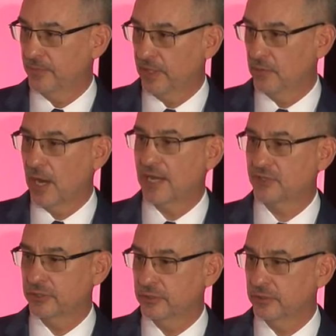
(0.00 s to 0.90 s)

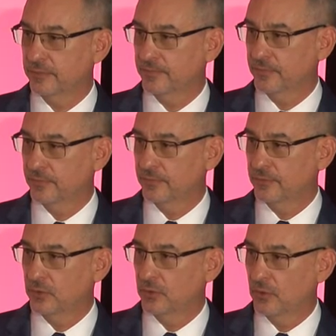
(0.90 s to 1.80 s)
Irrational
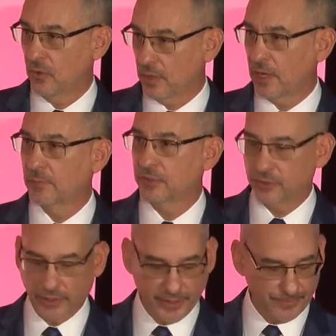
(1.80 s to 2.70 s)
or
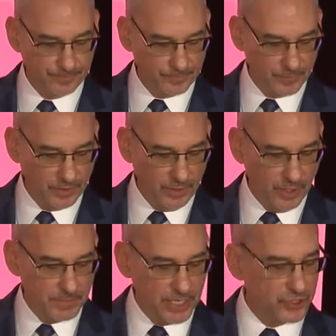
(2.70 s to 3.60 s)
arbitrary. A
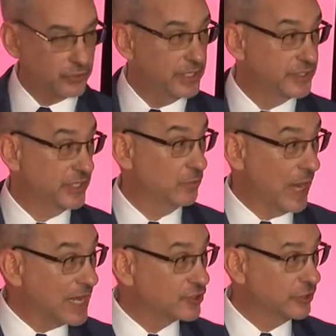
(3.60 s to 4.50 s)
measure is
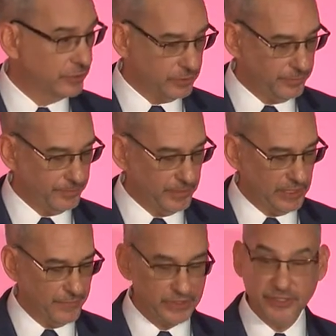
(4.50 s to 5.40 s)
irrational
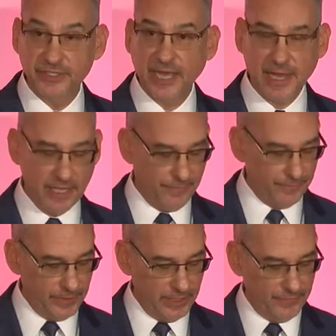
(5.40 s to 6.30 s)
if
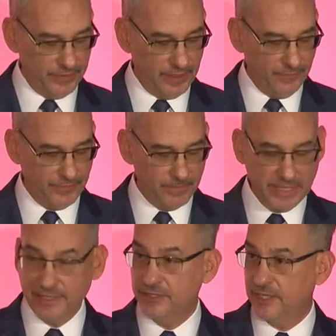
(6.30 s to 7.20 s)
the
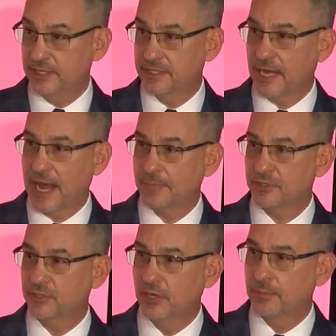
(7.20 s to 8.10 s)
means it
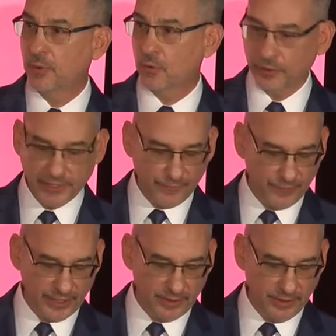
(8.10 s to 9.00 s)
adopts poorly
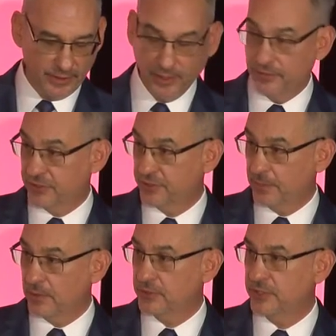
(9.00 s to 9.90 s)
fit the
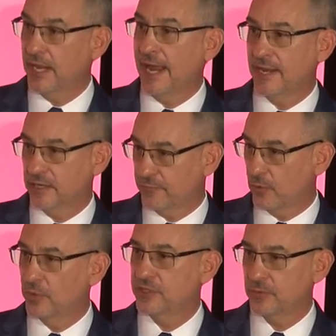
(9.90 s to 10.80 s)
supposed end for
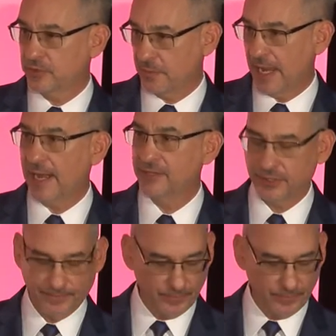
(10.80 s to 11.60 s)
which it was passed.